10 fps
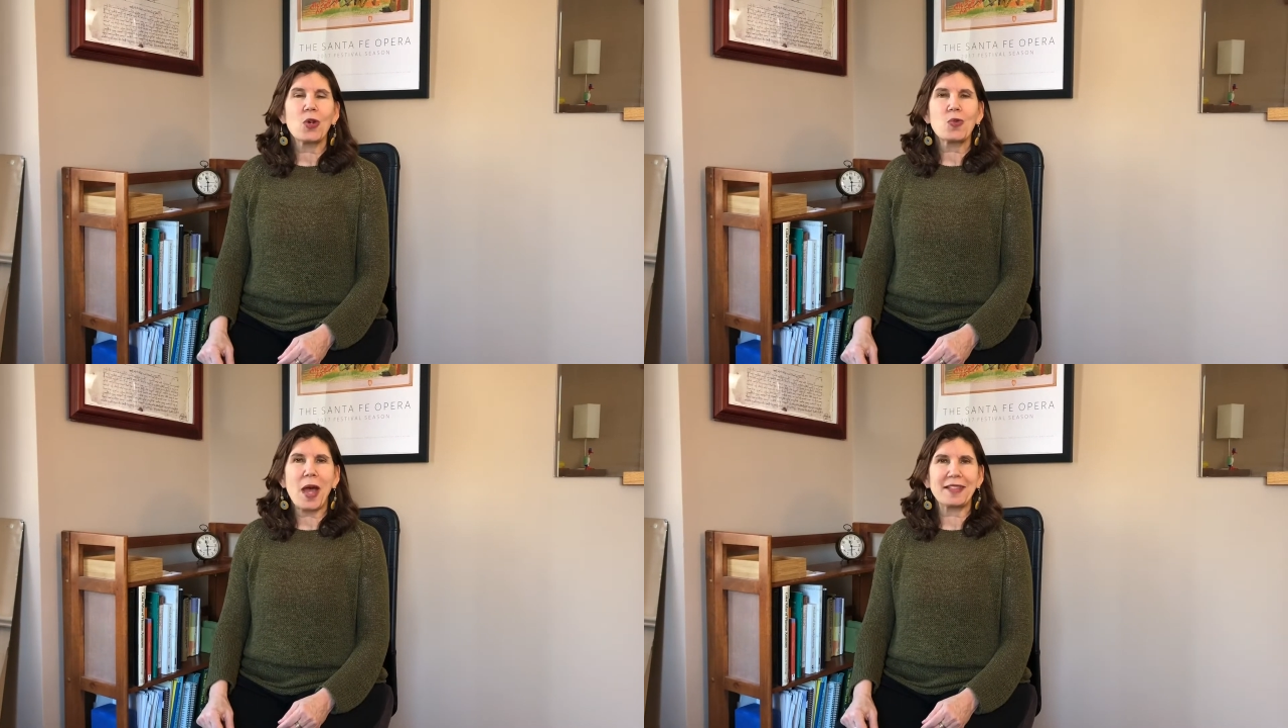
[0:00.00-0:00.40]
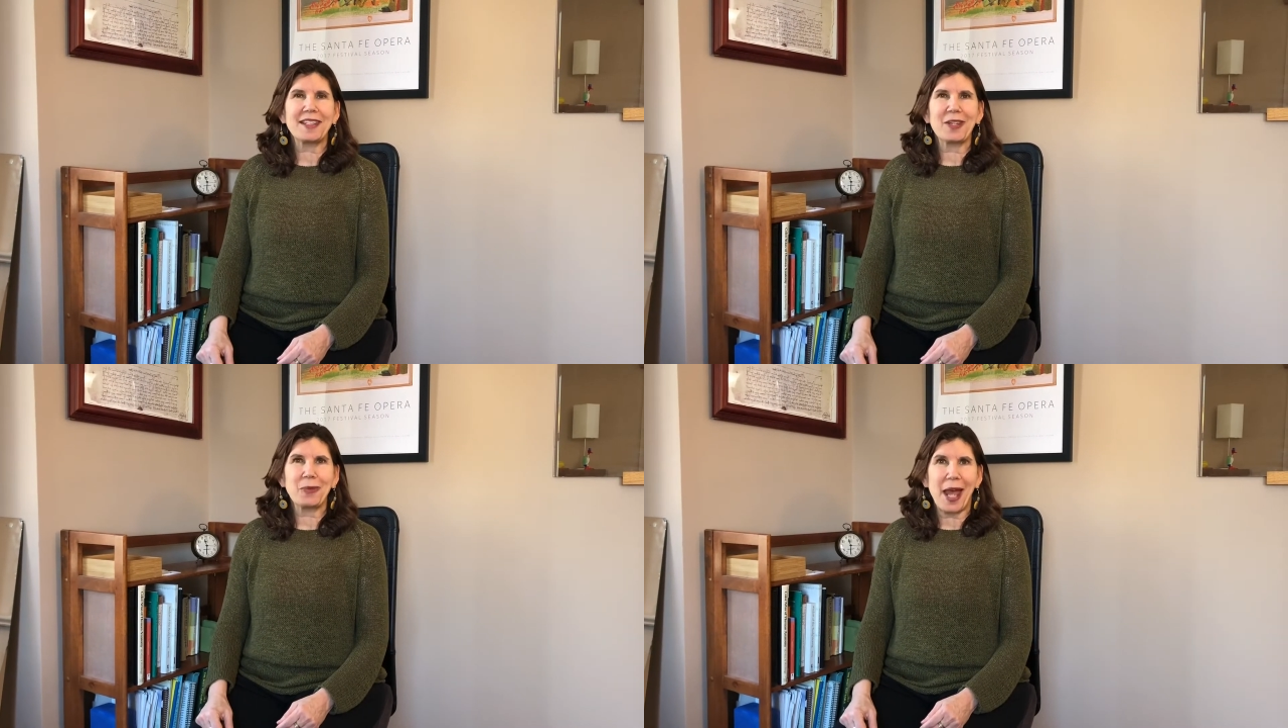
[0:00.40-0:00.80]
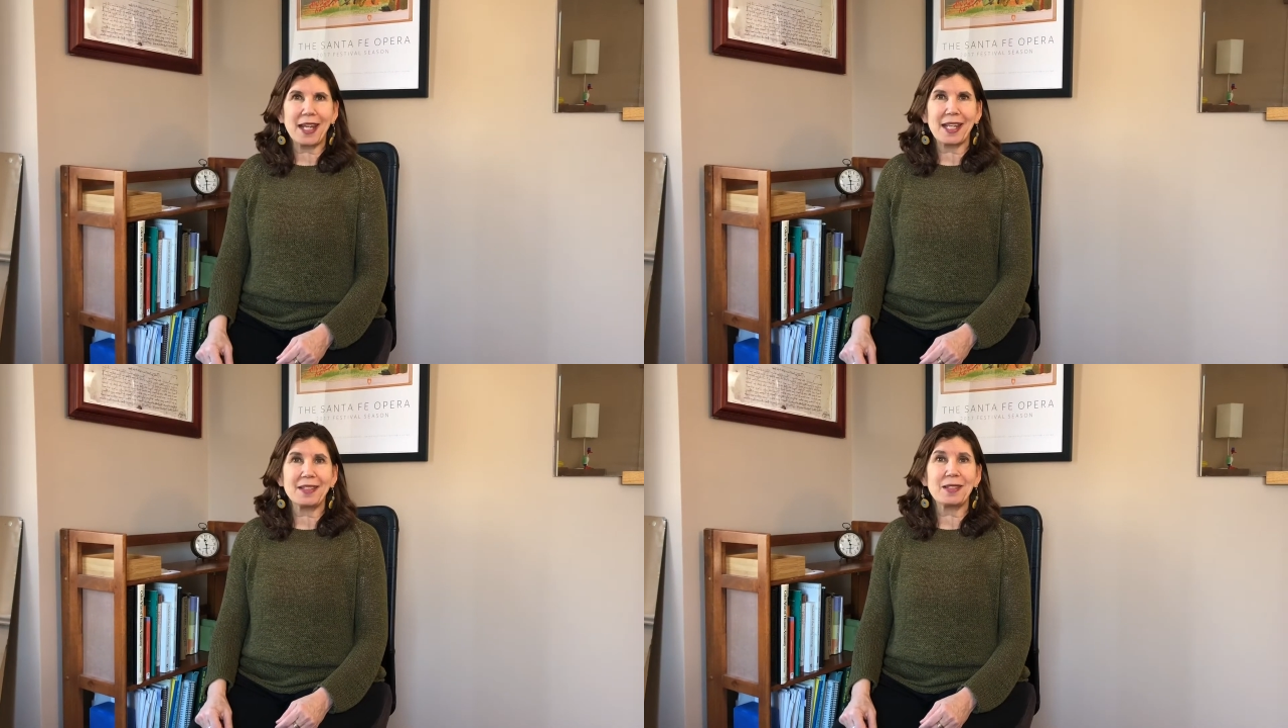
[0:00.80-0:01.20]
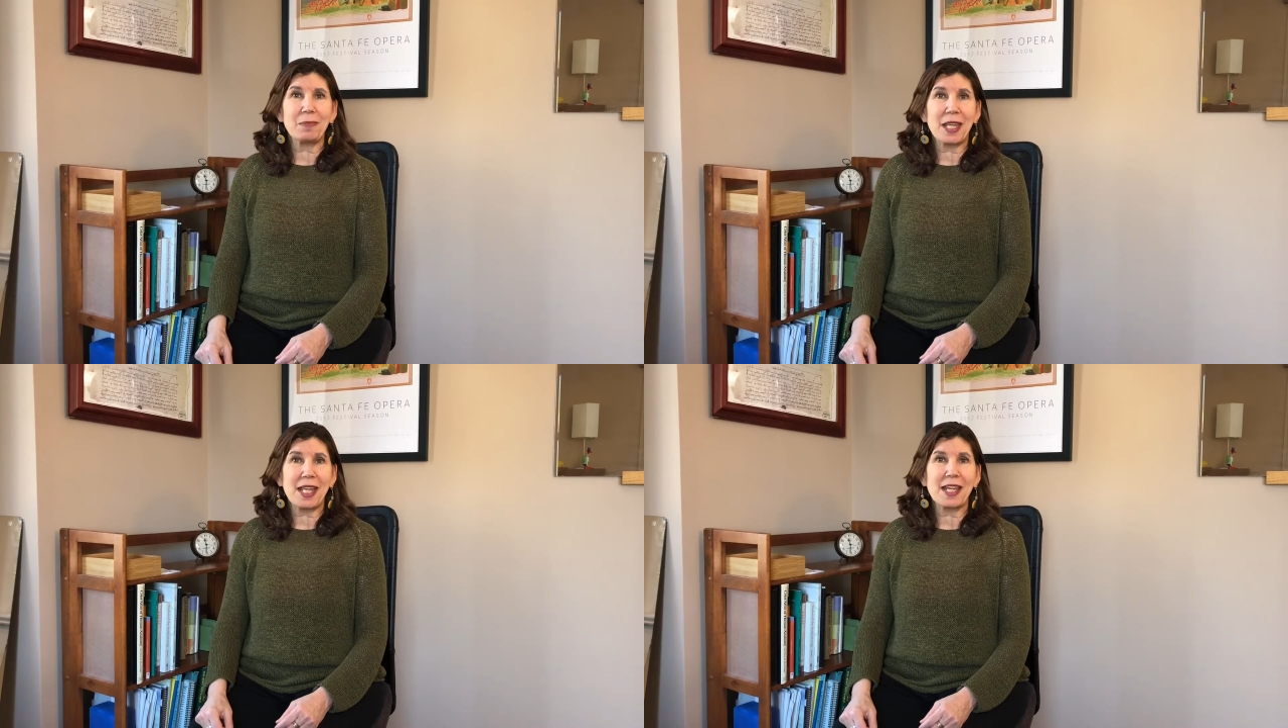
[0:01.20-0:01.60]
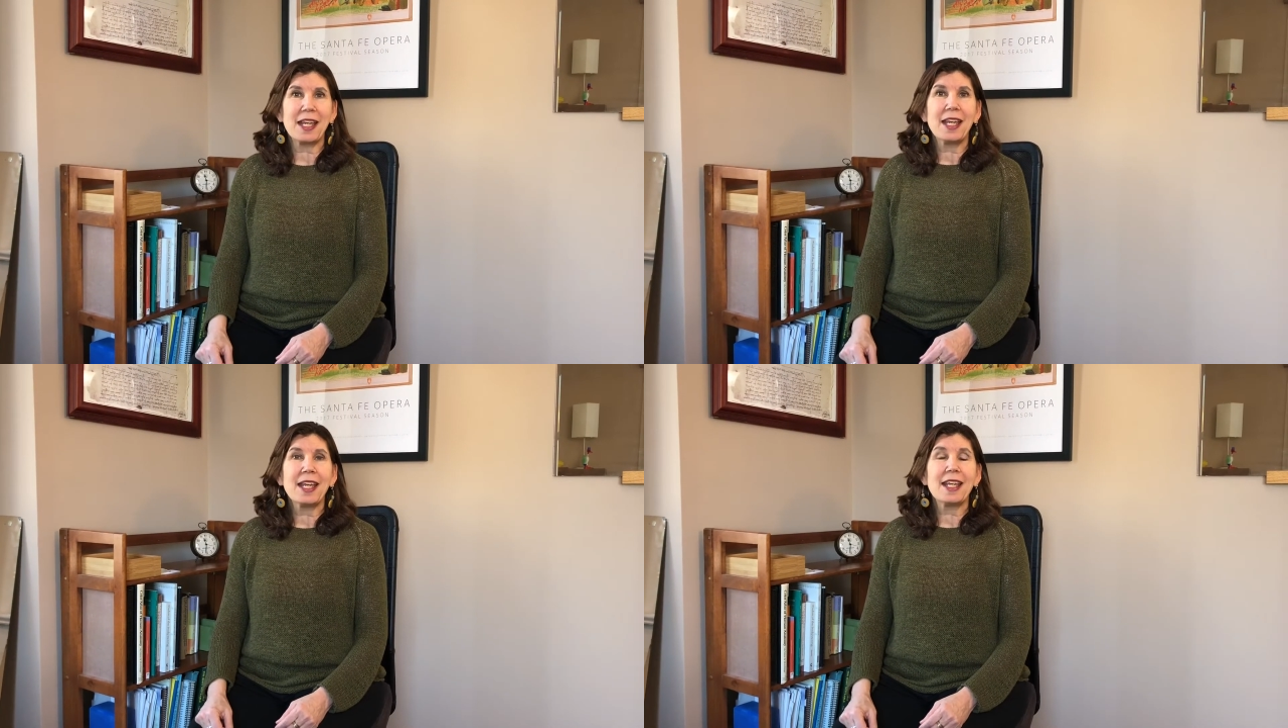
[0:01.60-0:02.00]
Resting ready, to me,
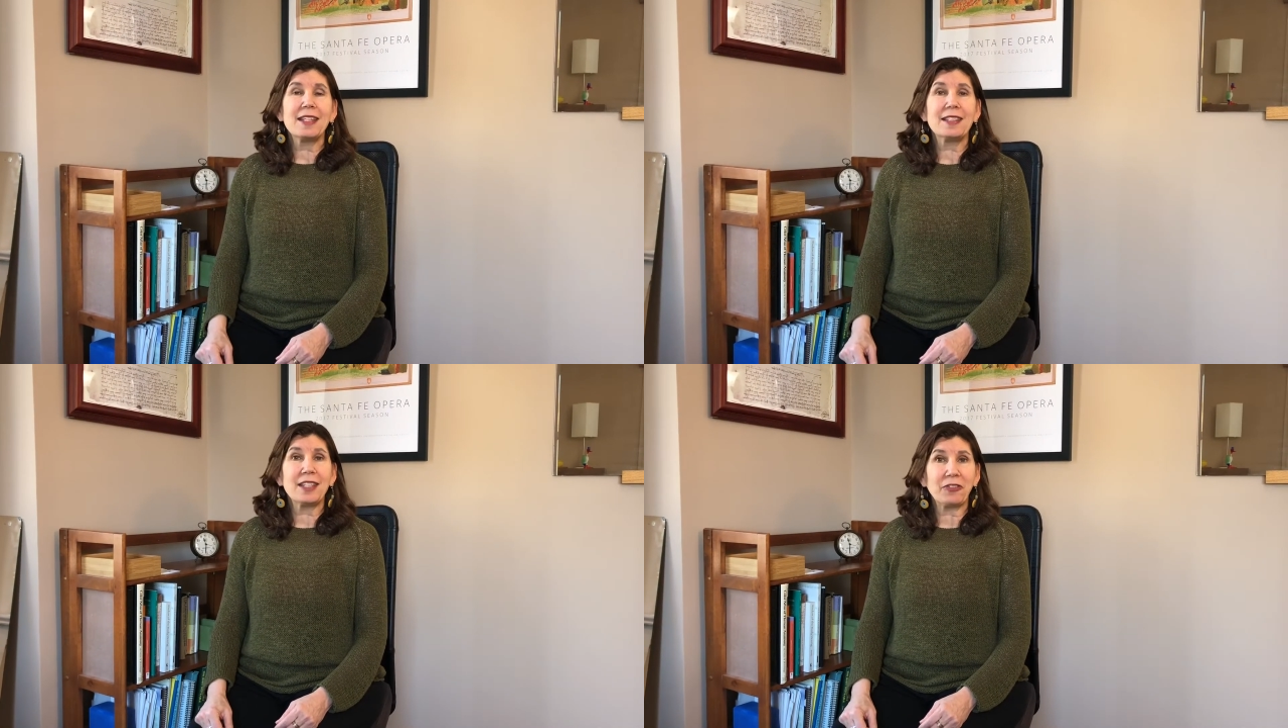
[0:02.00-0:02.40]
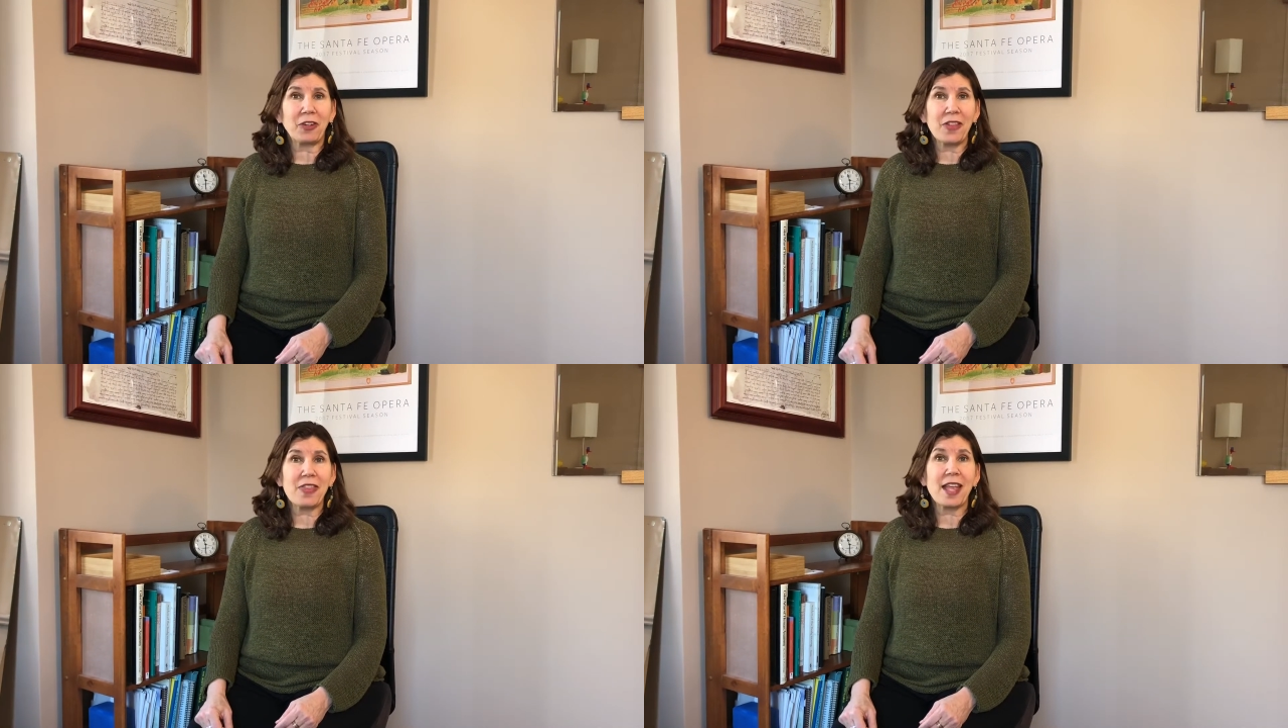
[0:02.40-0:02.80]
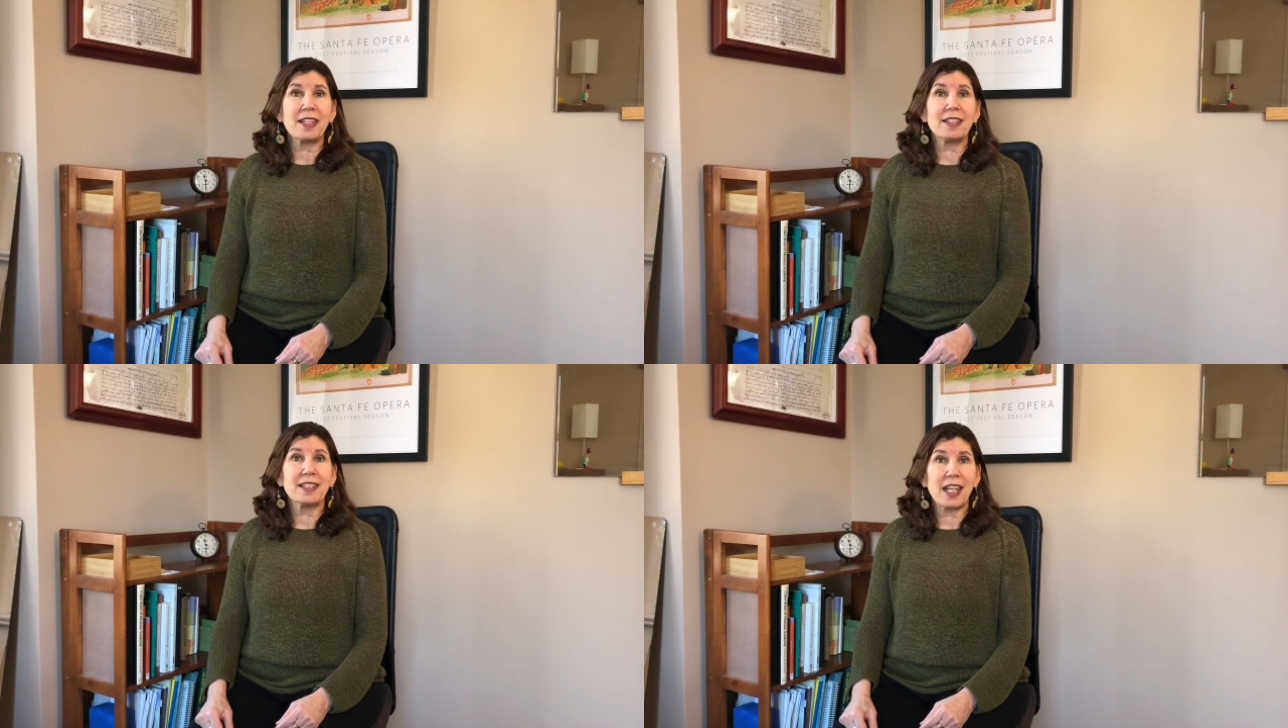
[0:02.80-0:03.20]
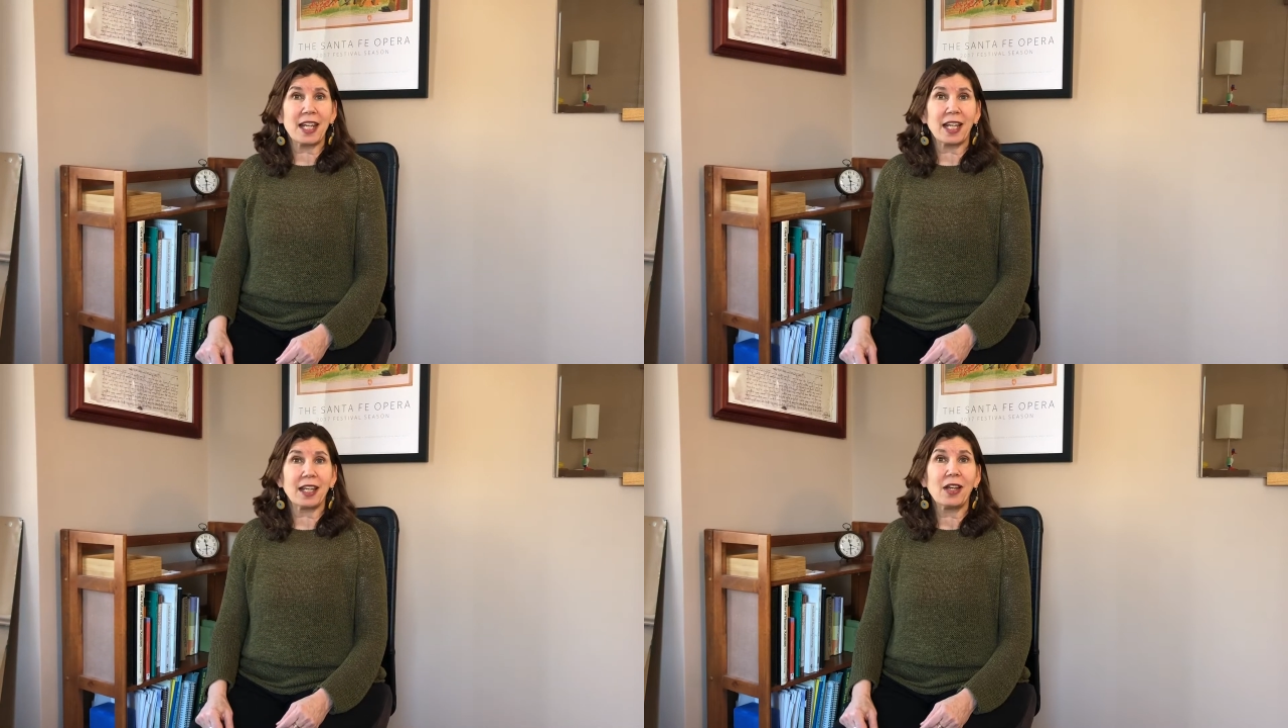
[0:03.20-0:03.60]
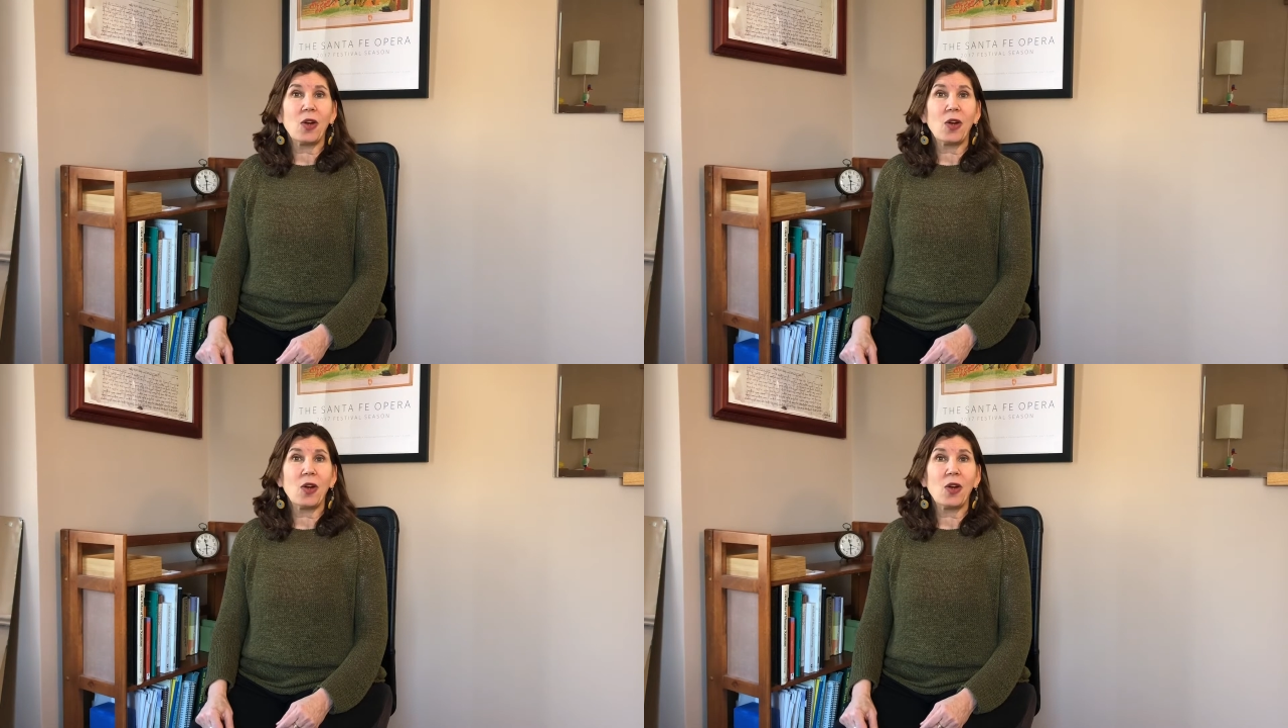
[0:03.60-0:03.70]
is different than sitting